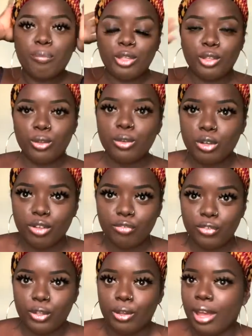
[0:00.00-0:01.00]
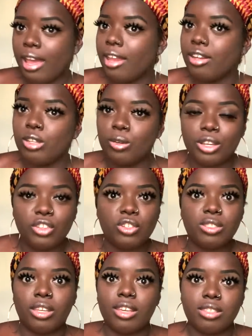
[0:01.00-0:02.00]
Beautiful. And you can
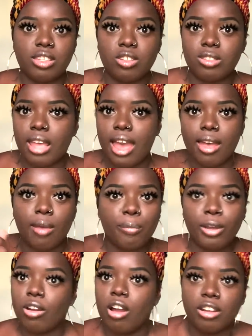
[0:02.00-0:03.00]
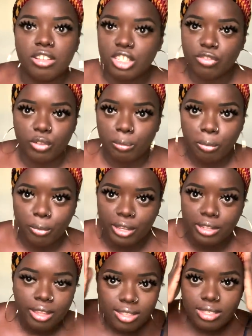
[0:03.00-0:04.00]
just easily just put on a different
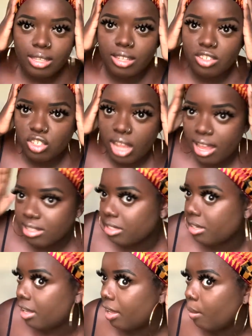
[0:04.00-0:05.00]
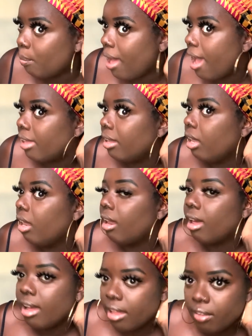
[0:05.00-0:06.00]
print to jazz it up. I
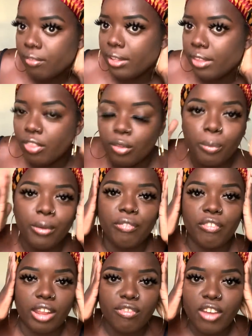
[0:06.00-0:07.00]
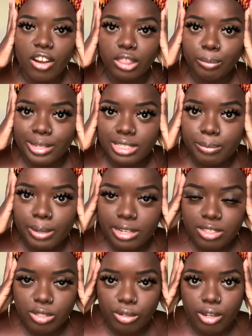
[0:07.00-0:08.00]
love the print that I found at the beauty supply
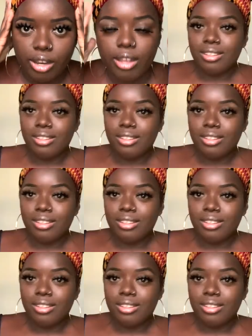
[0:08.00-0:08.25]
store.